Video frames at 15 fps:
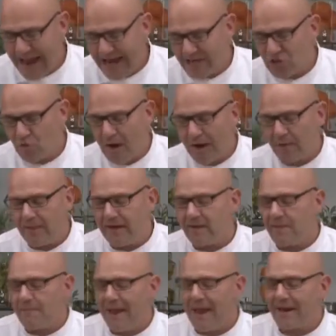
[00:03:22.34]
to add it directly into
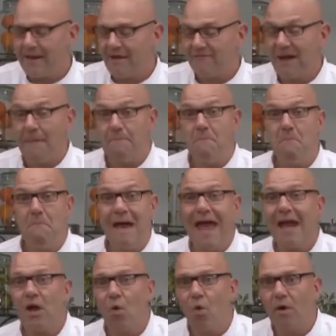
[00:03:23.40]
the pan. I've got
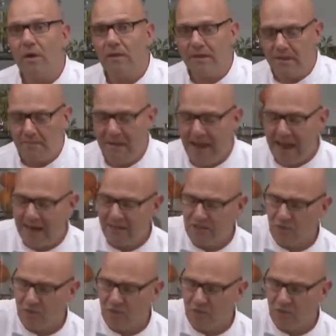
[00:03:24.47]
mac oil in the pan,